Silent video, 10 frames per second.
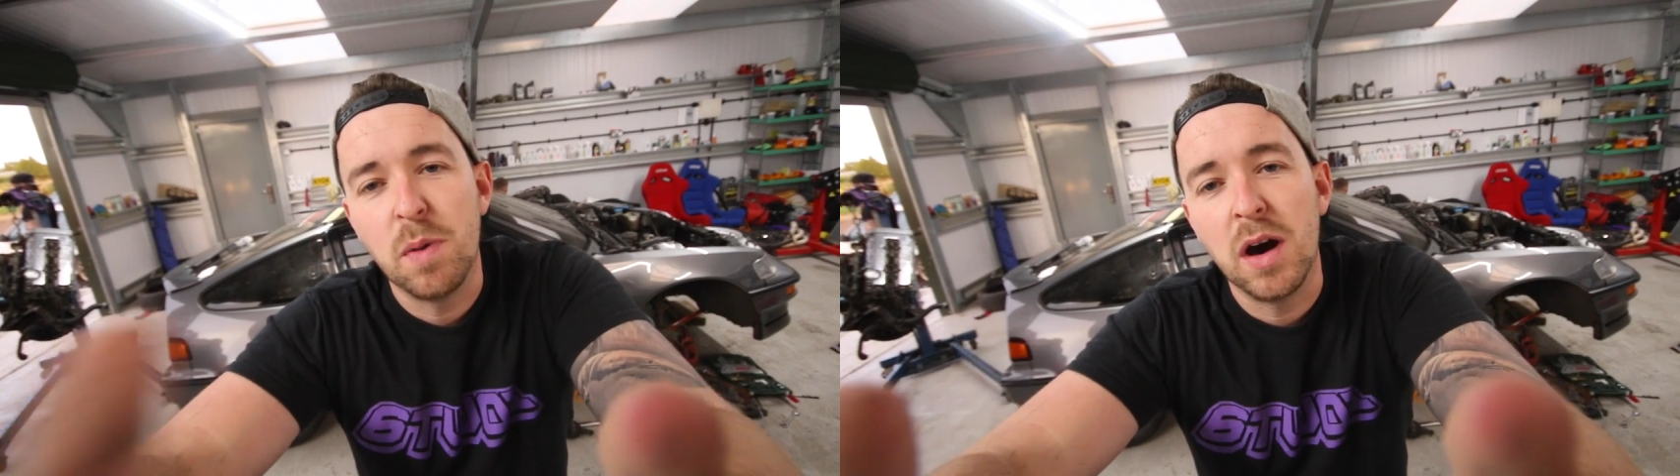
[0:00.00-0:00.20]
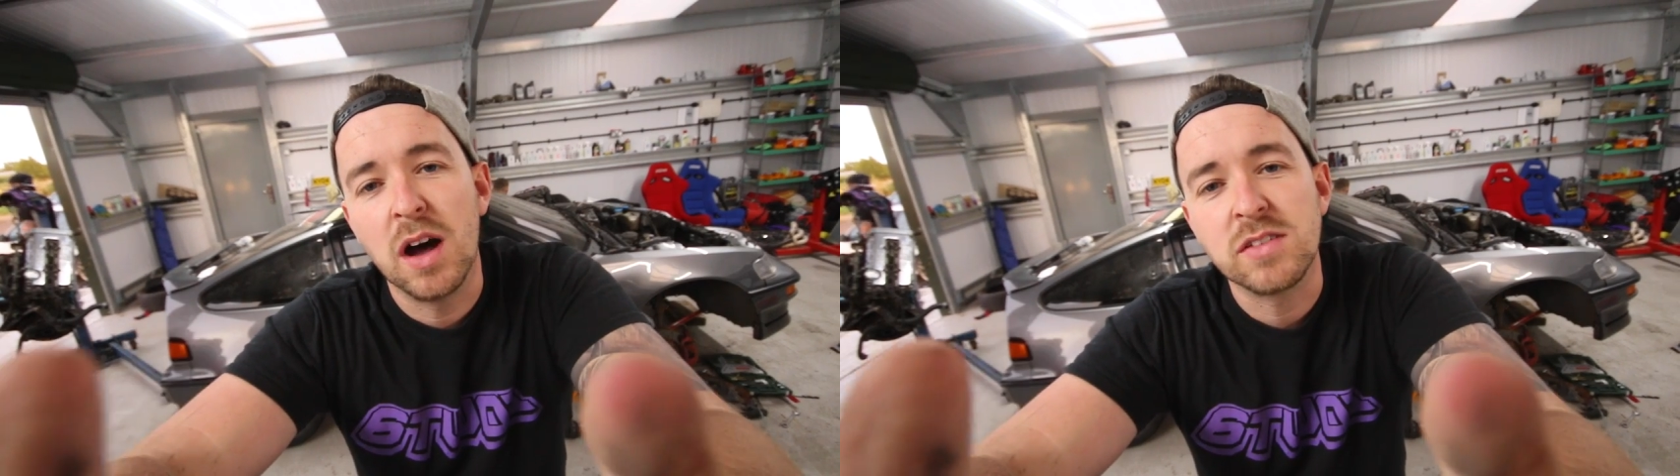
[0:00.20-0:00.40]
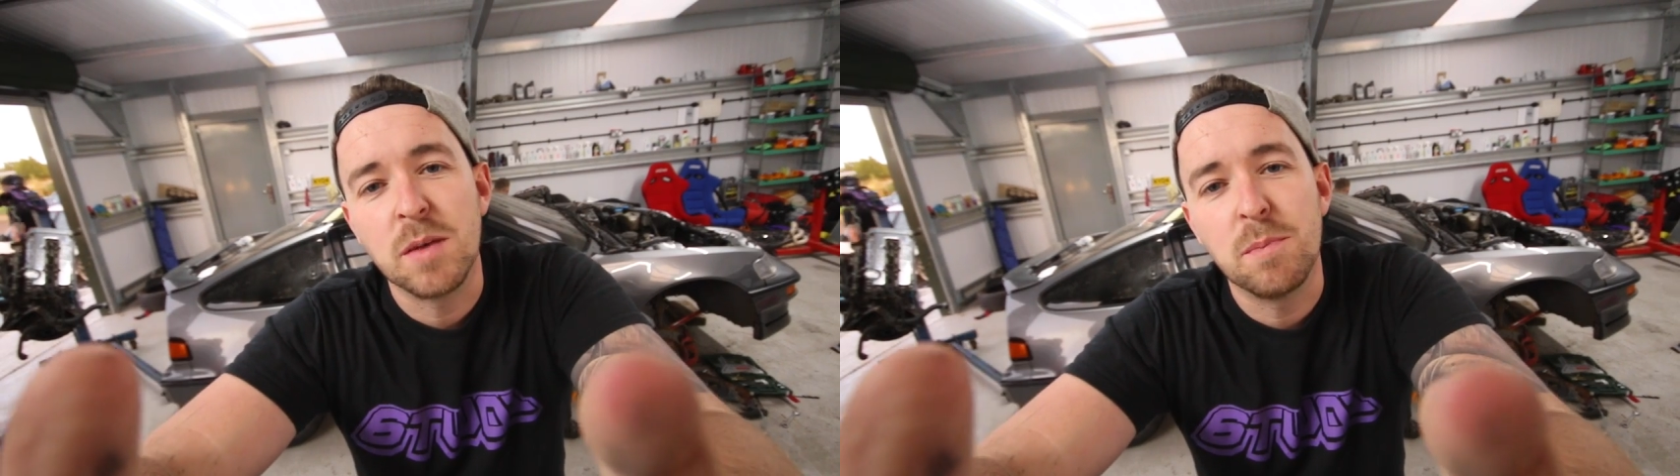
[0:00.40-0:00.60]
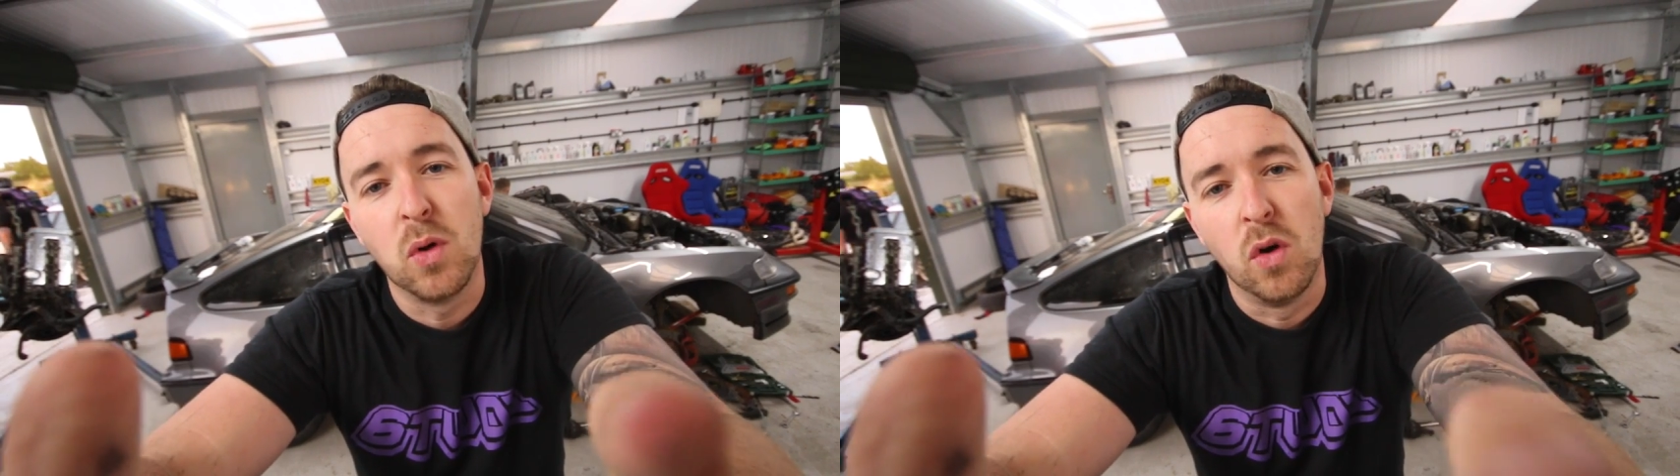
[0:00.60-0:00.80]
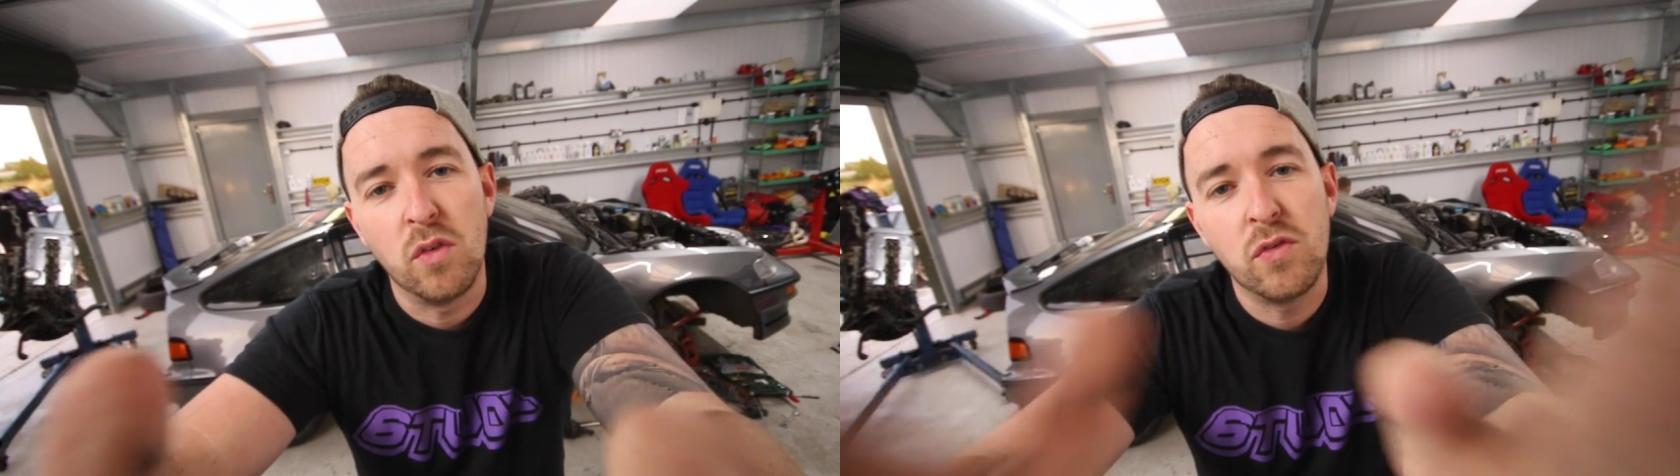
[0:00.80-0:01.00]
parts I
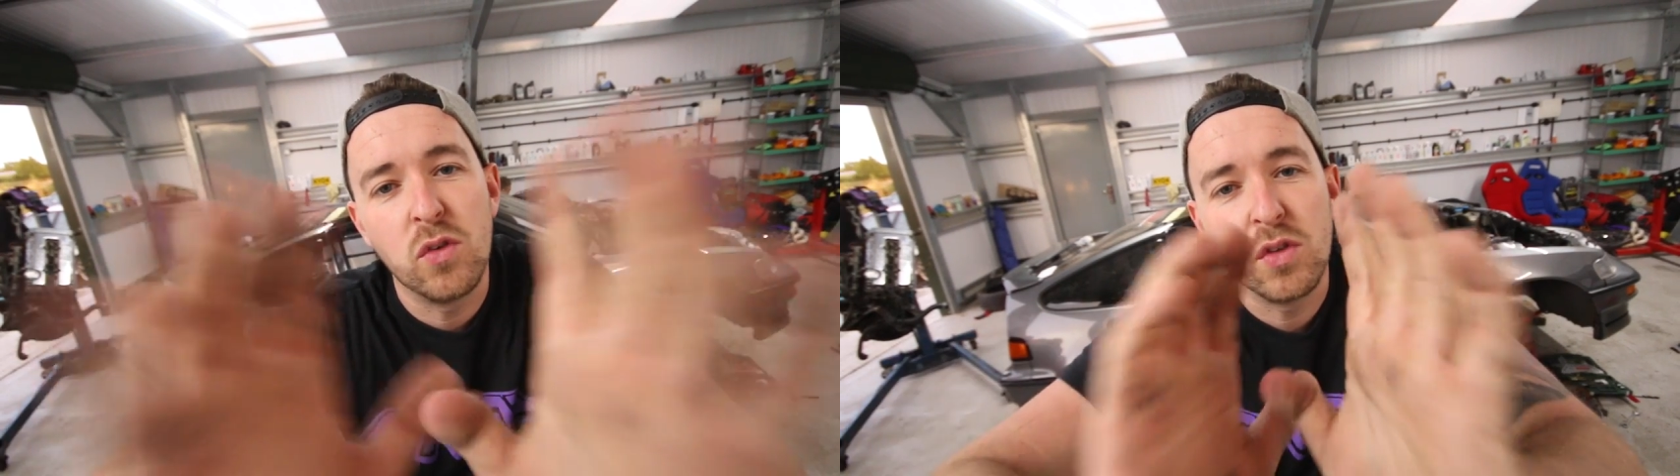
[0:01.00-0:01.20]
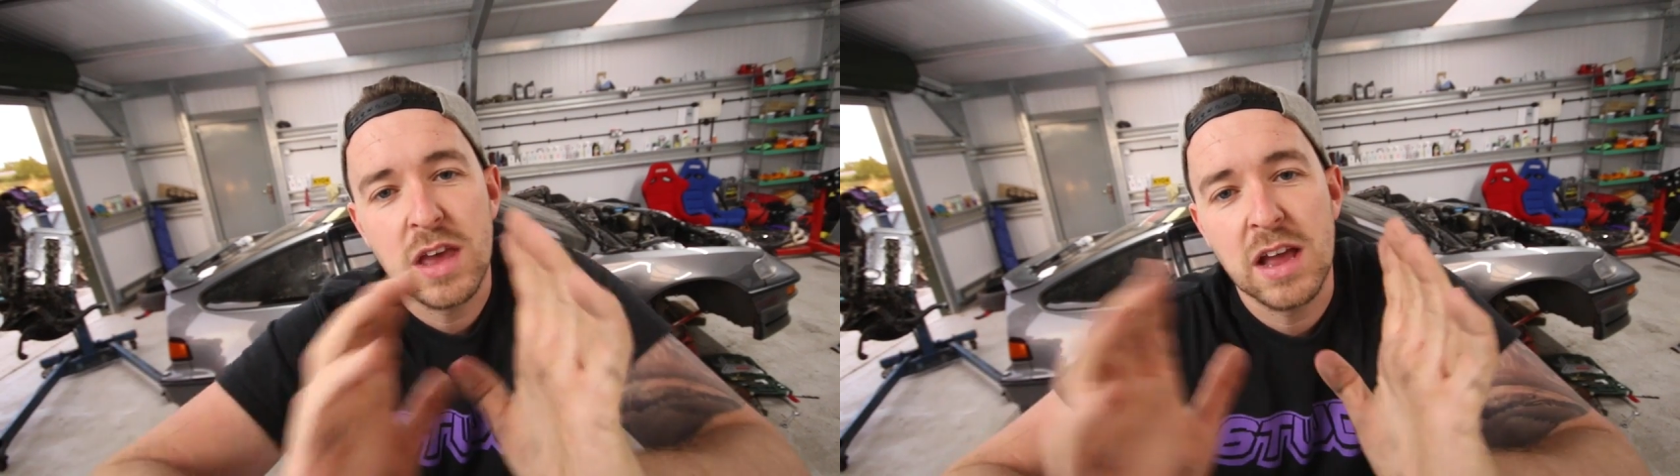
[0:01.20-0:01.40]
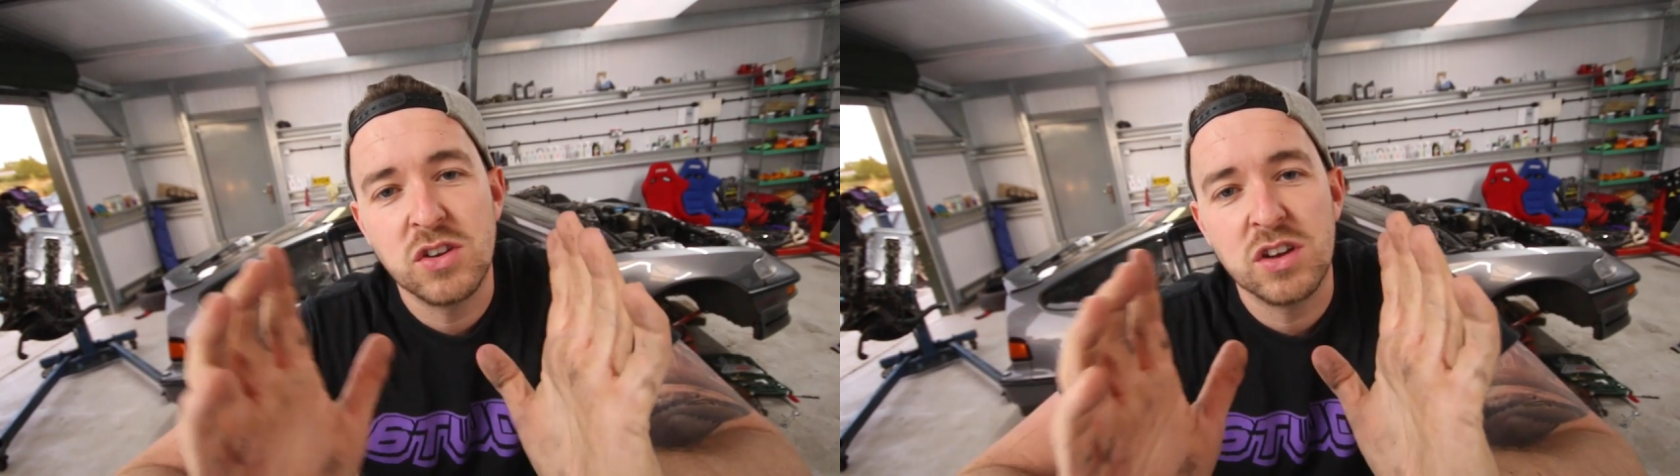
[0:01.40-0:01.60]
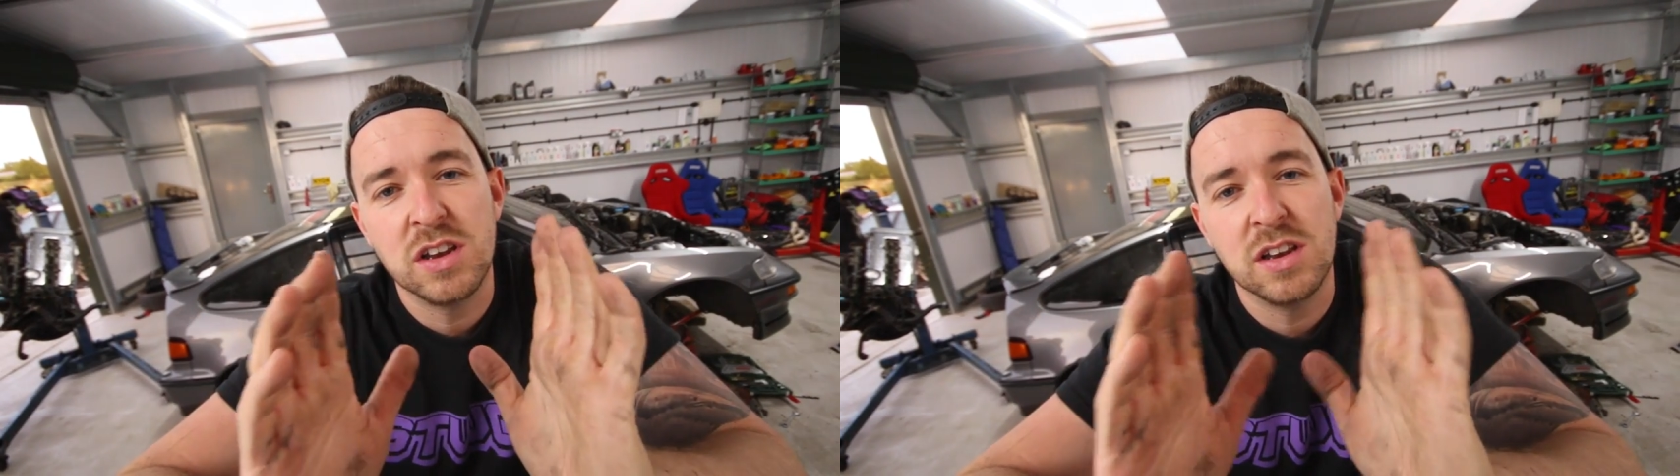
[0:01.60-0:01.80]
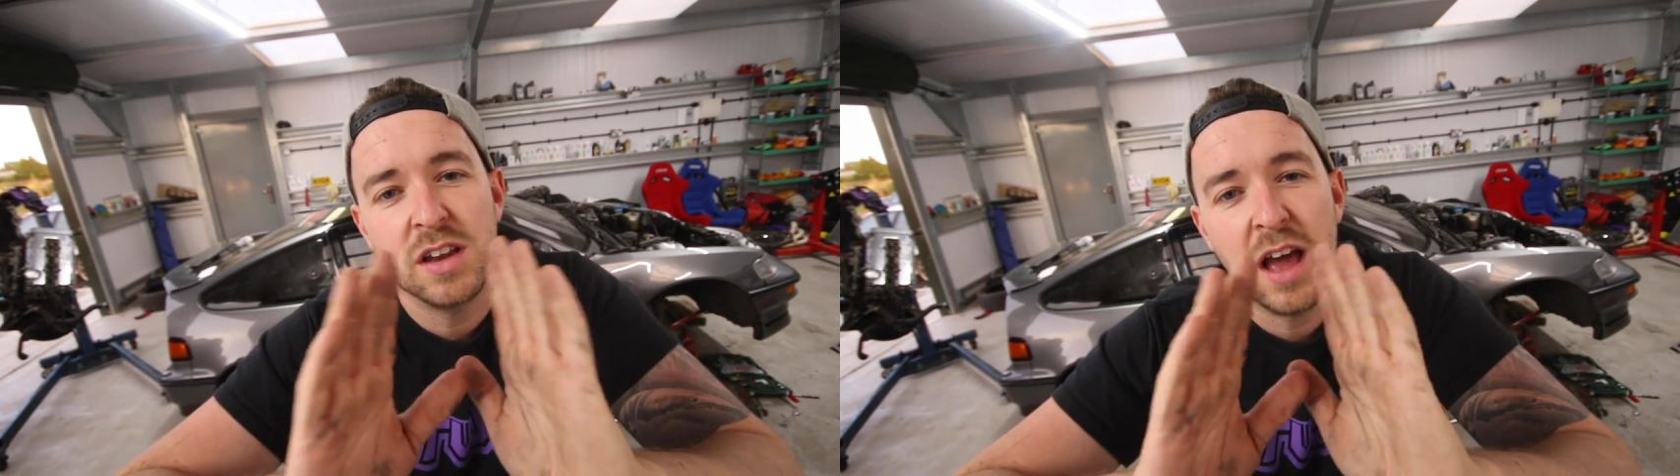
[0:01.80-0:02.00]
bought for the
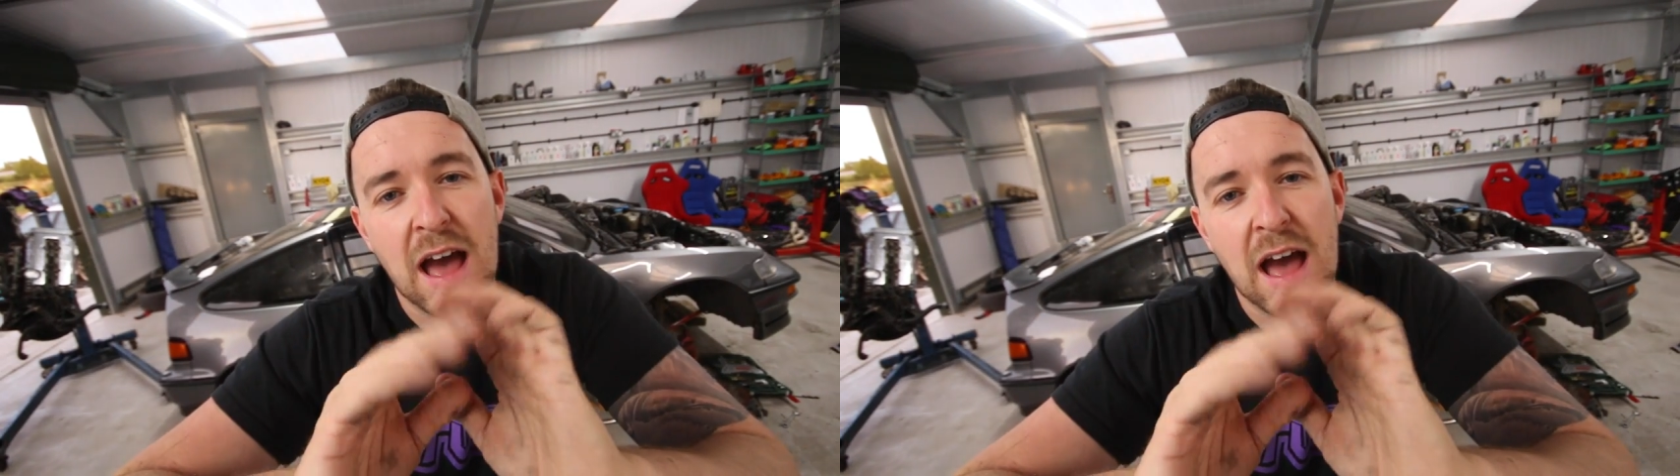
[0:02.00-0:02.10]
engine